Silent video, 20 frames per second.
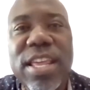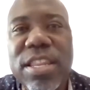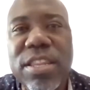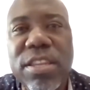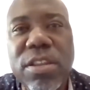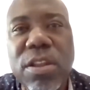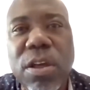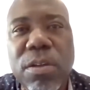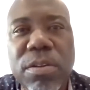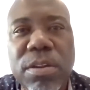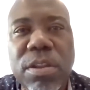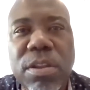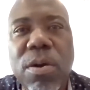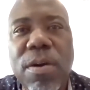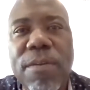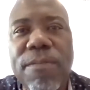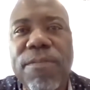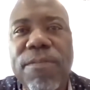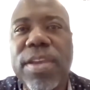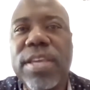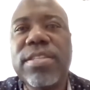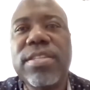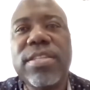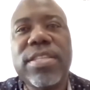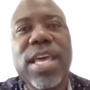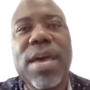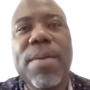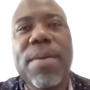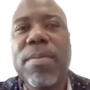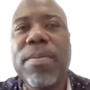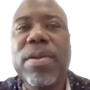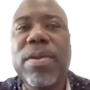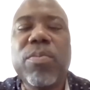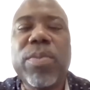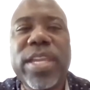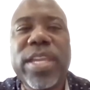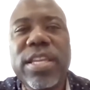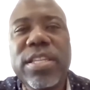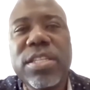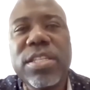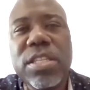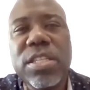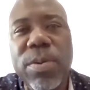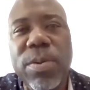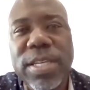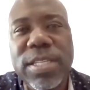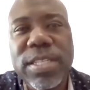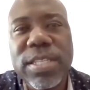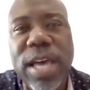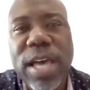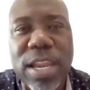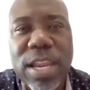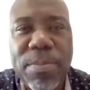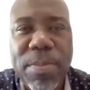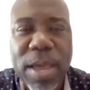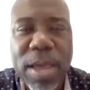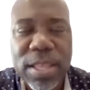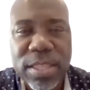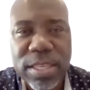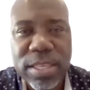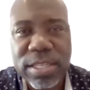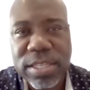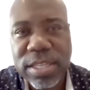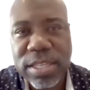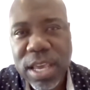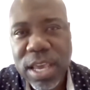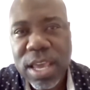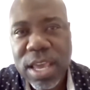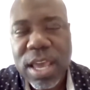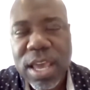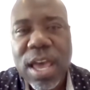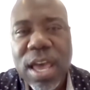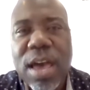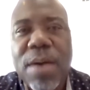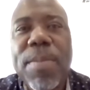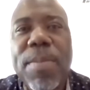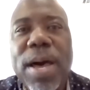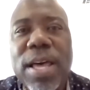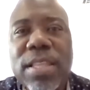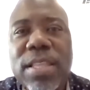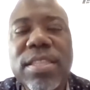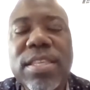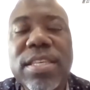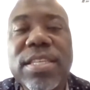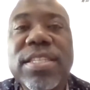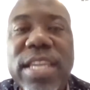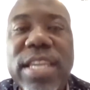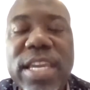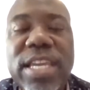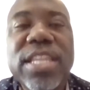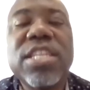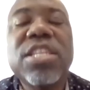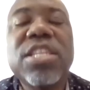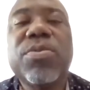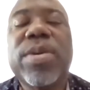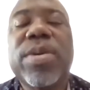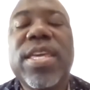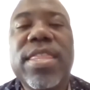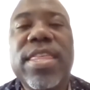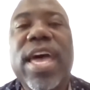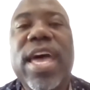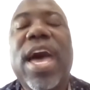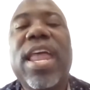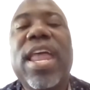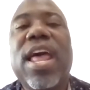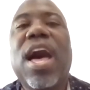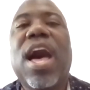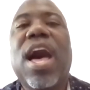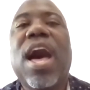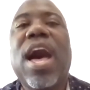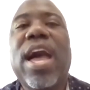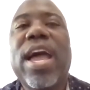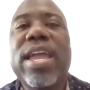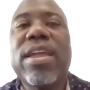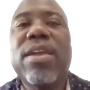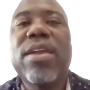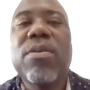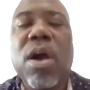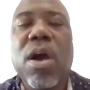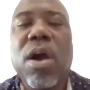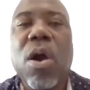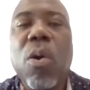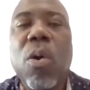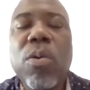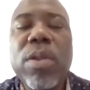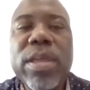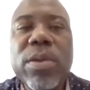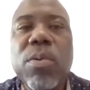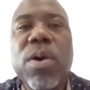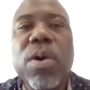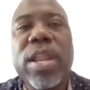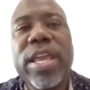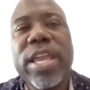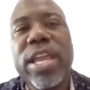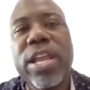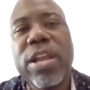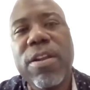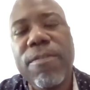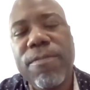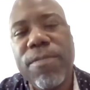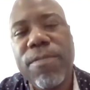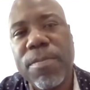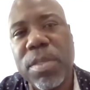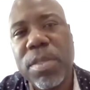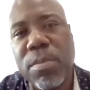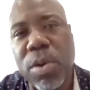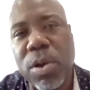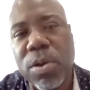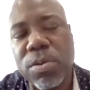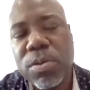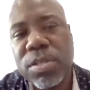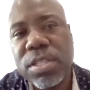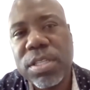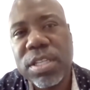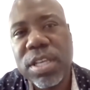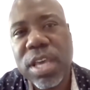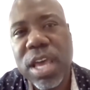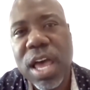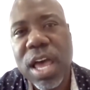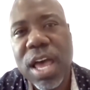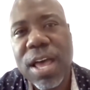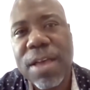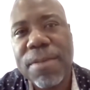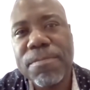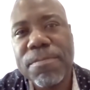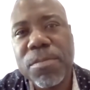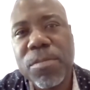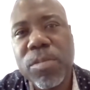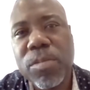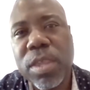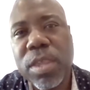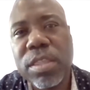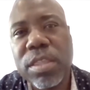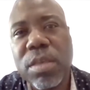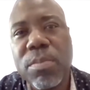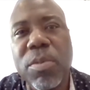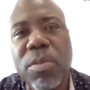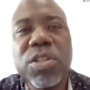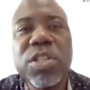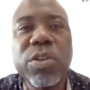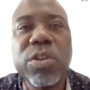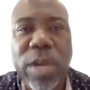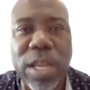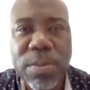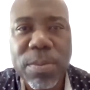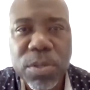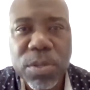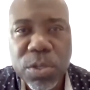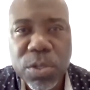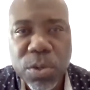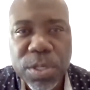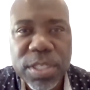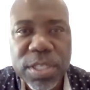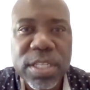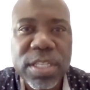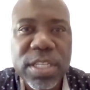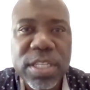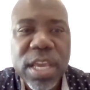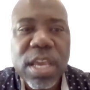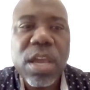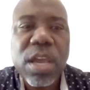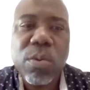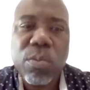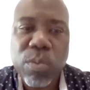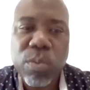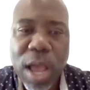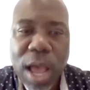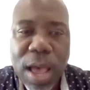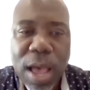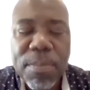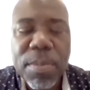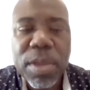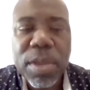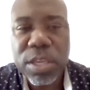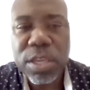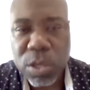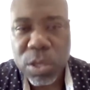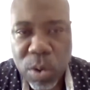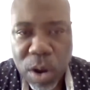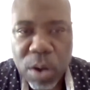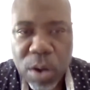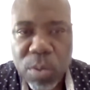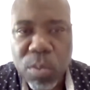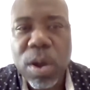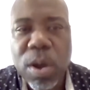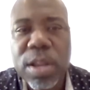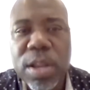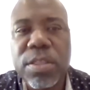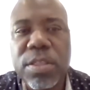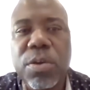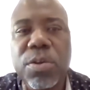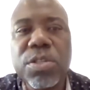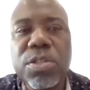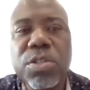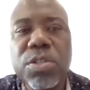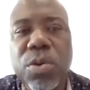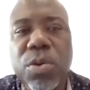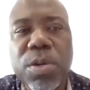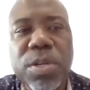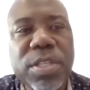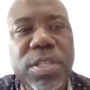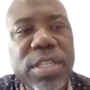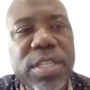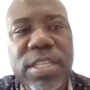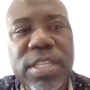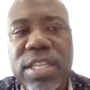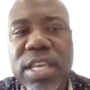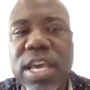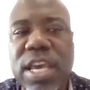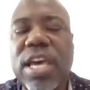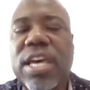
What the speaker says: you know, no offense to them. I mean, we get so excited about this. About this industry, that I only want to hear from the most credible sources. Rob, you are one of those sources.